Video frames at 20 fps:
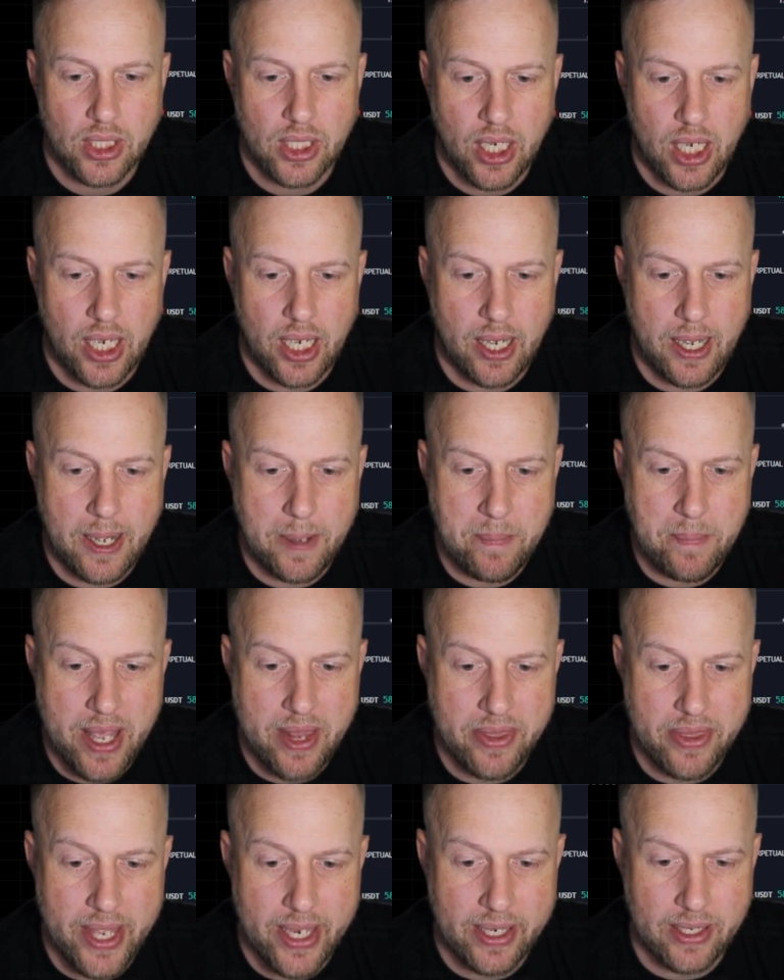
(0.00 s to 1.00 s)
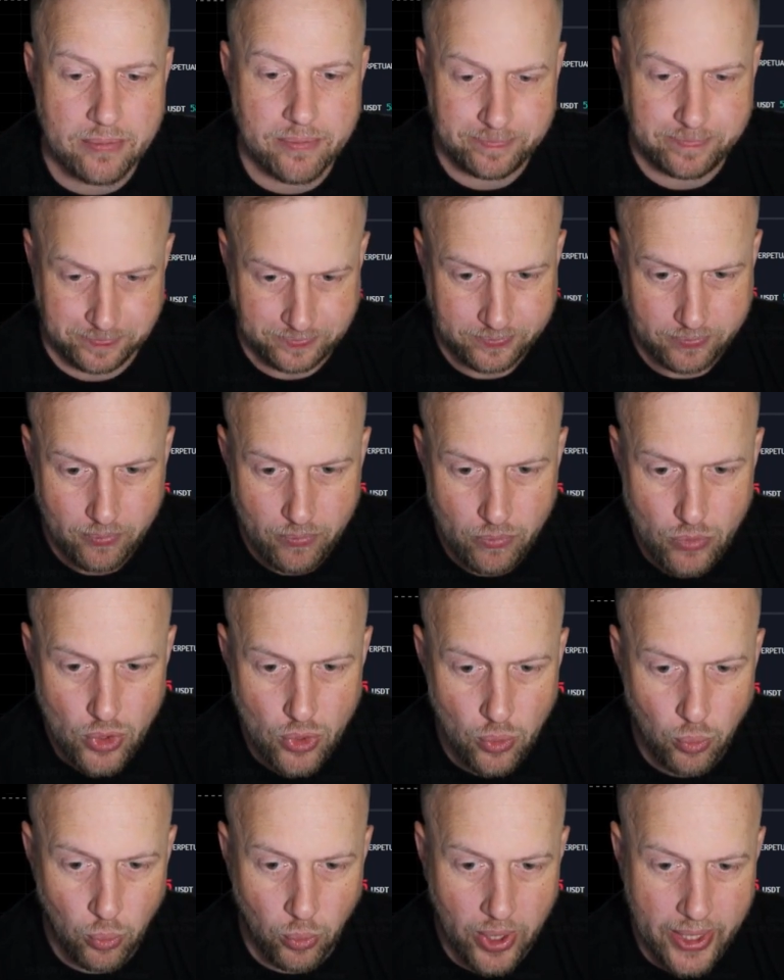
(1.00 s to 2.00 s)
And then
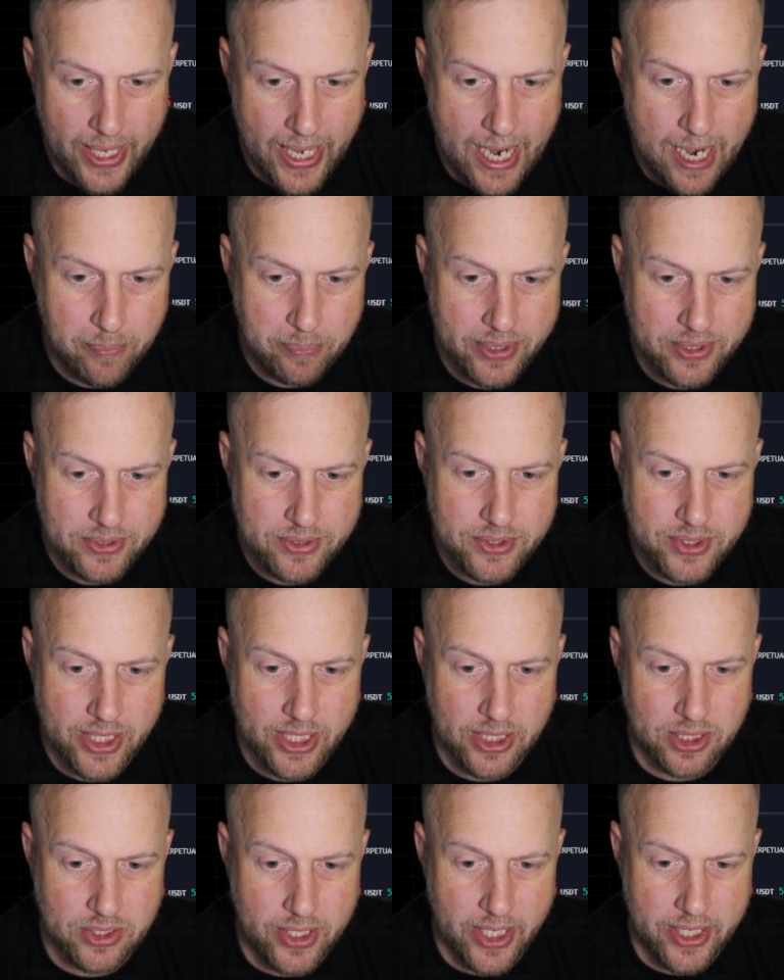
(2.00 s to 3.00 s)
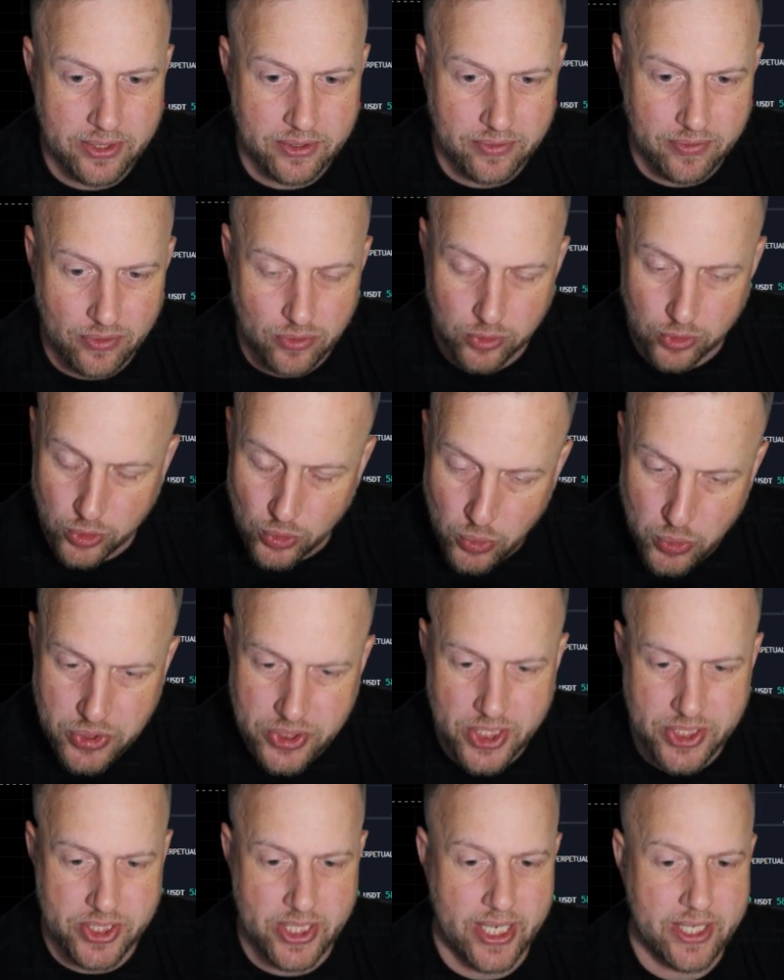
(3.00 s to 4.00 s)
what happens? It
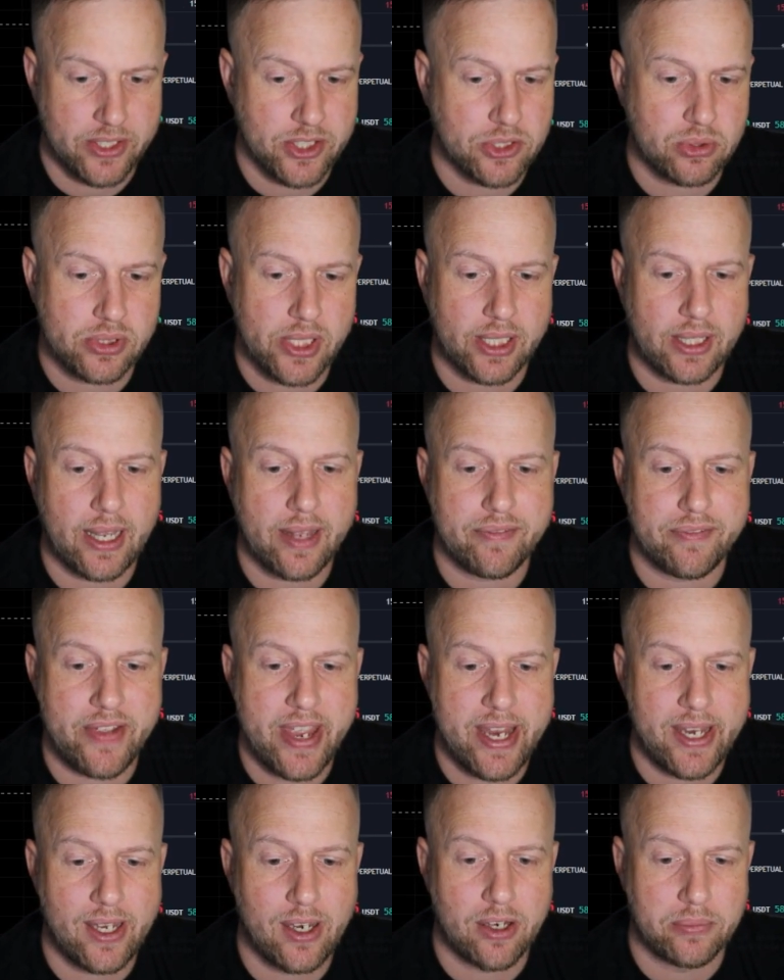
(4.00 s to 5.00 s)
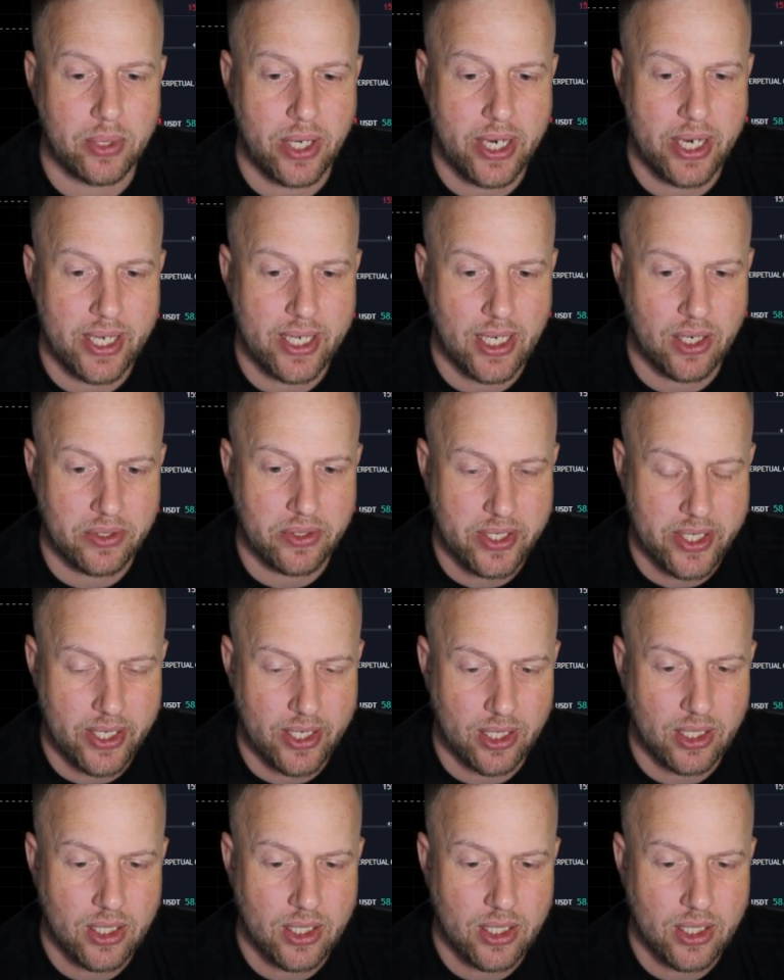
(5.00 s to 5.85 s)
loses it. This was like that fake out breakout here.